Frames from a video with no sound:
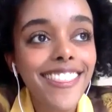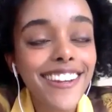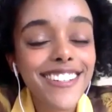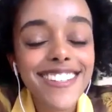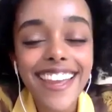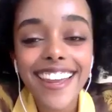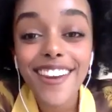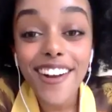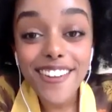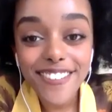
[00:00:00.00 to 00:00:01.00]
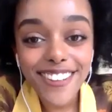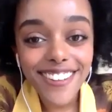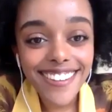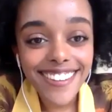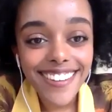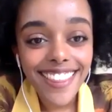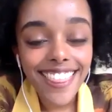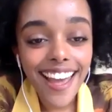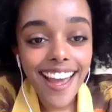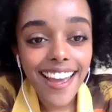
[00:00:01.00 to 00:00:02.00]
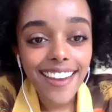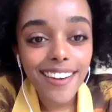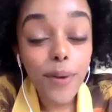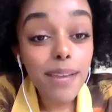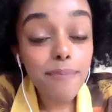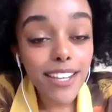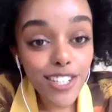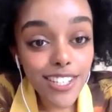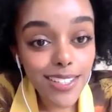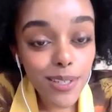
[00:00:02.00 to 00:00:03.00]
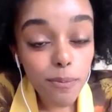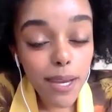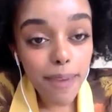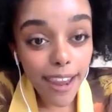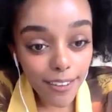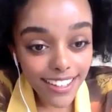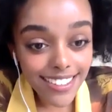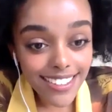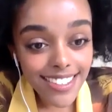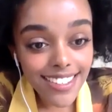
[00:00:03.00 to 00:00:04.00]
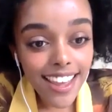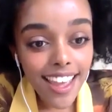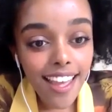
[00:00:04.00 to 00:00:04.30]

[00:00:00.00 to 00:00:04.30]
there's a novel that when I mentioned it to my parents,